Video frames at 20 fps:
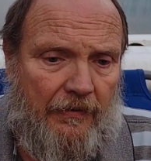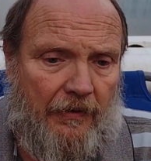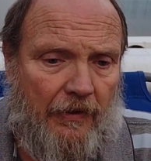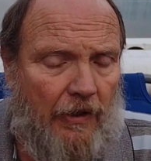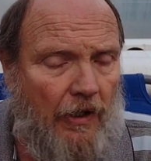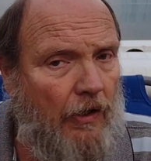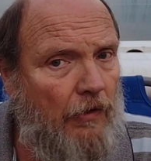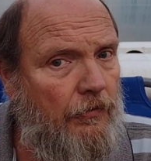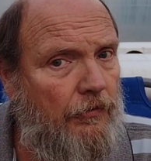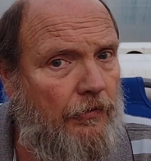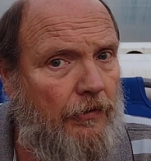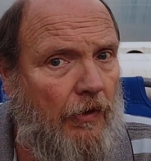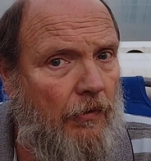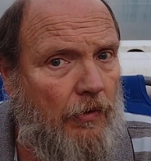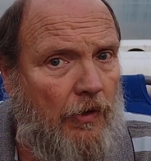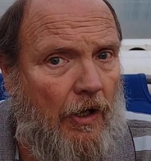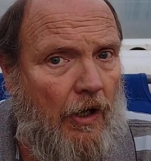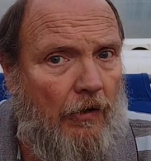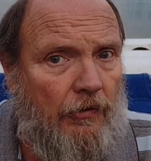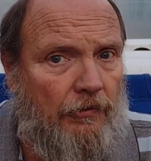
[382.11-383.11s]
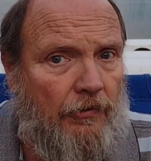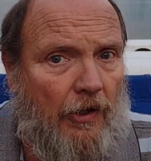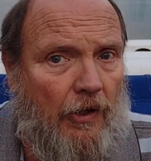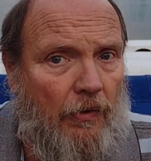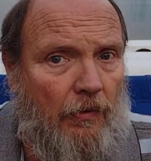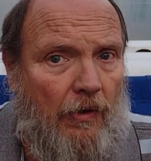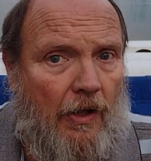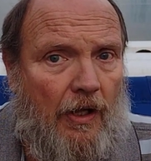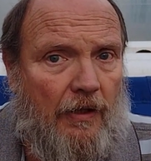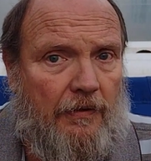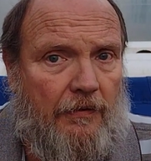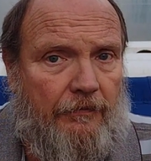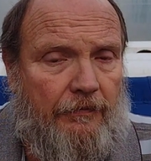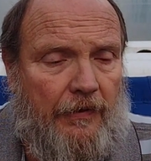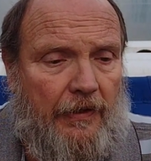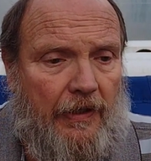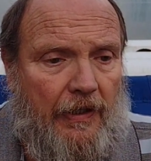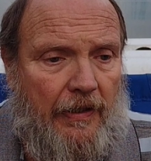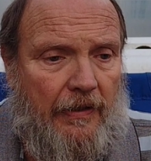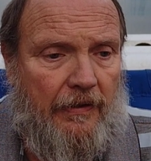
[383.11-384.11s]
The goats don't cost a whole lot to
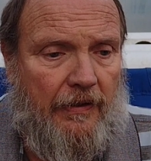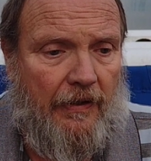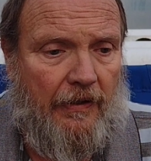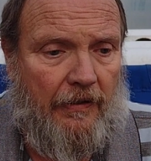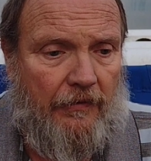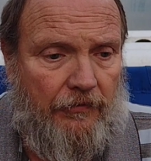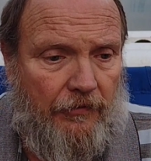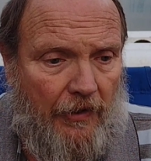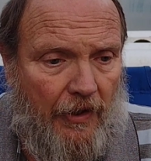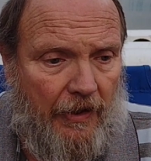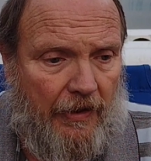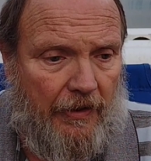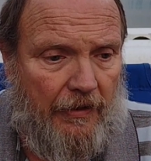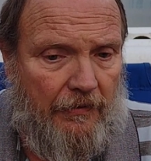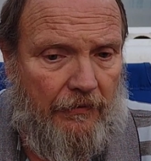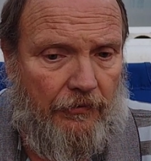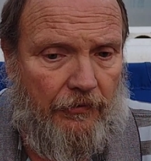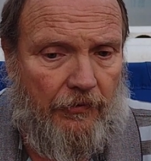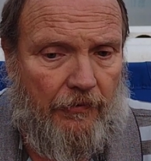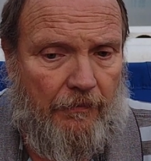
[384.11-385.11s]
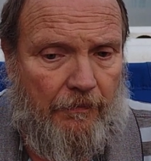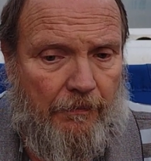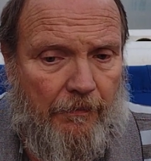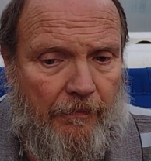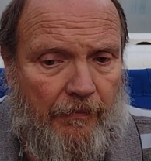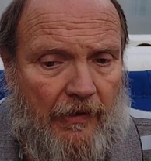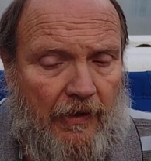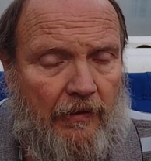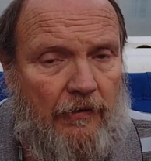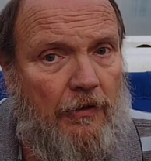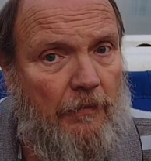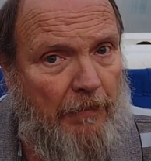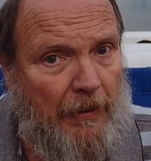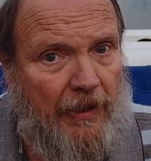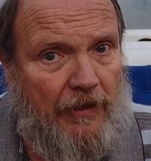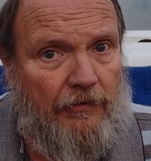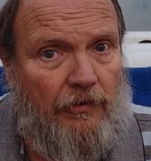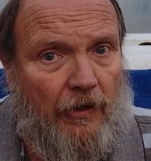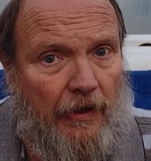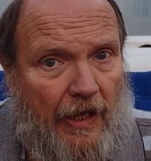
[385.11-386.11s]
feed, and the chickens,
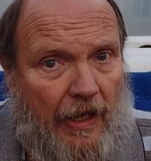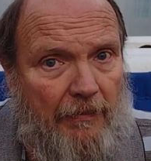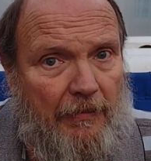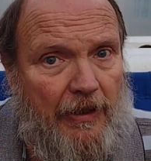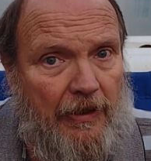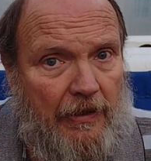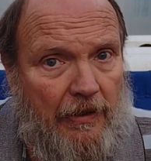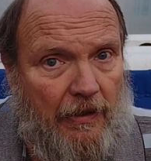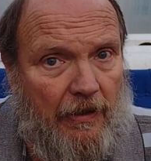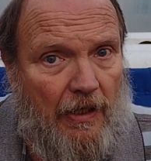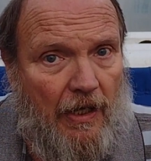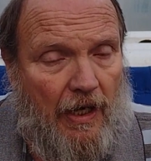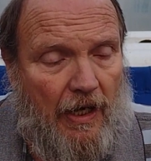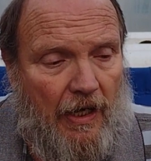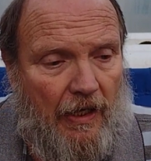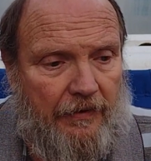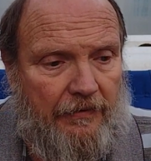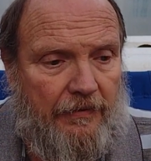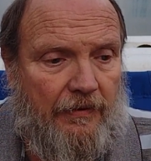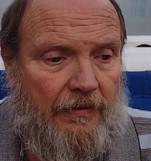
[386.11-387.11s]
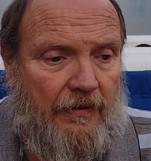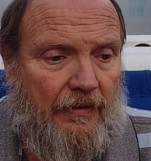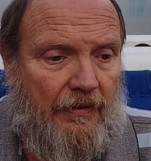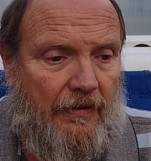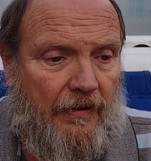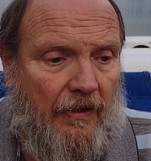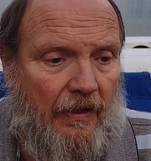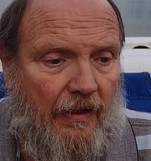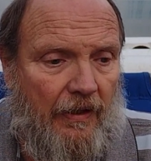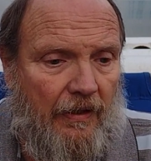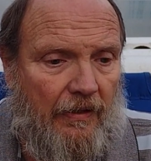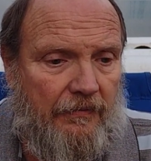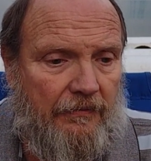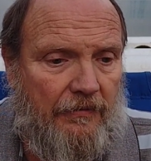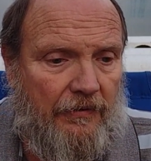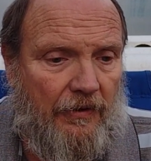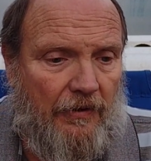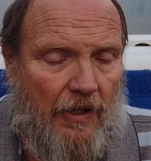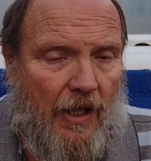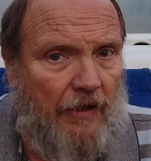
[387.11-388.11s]
depends on how many you got. Uh,
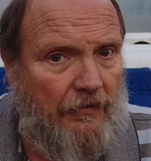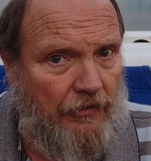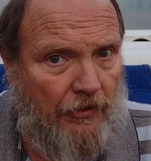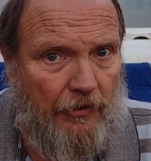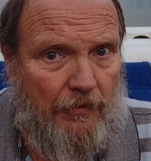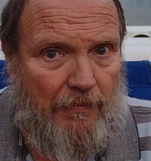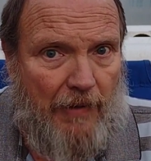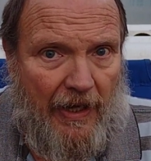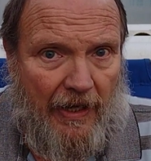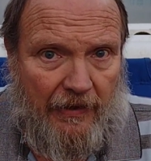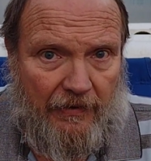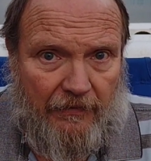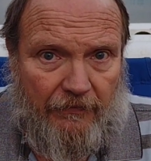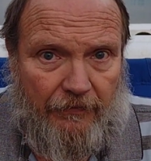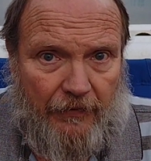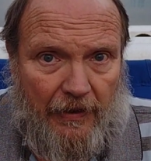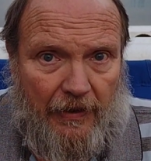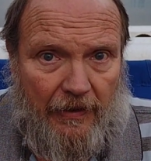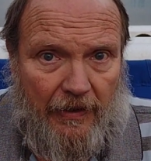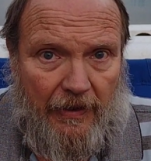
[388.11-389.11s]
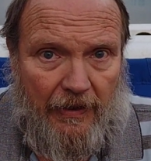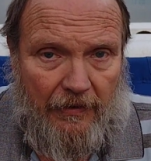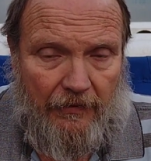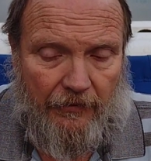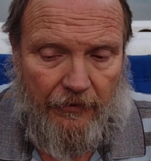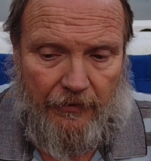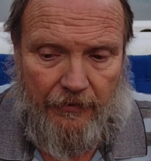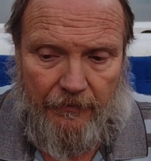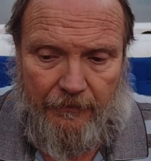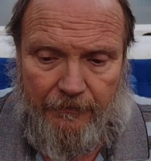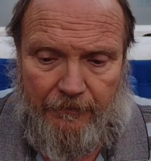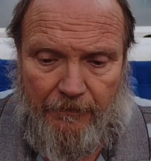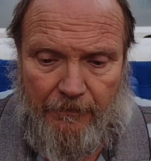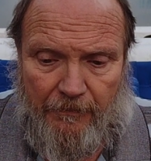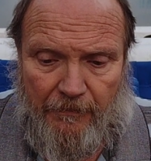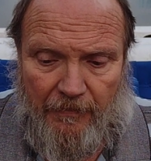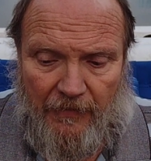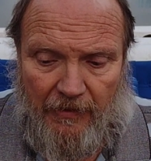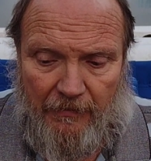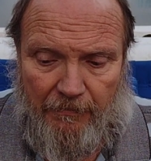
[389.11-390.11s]
they're not too bad to feed either.
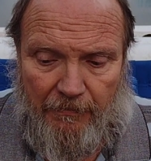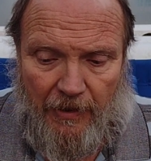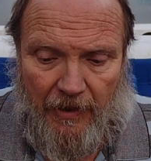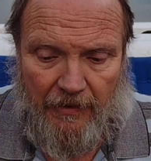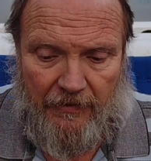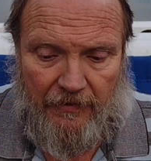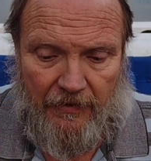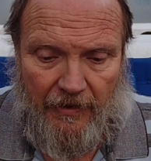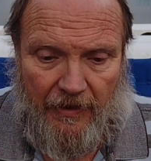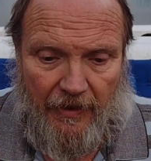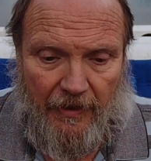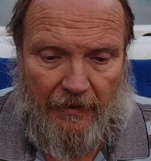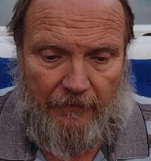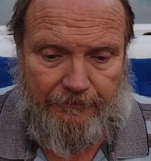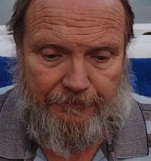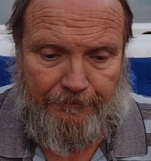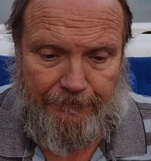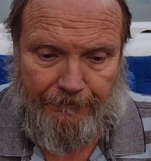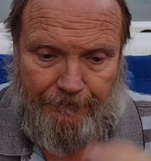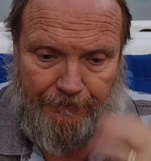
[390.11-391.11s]
But uh,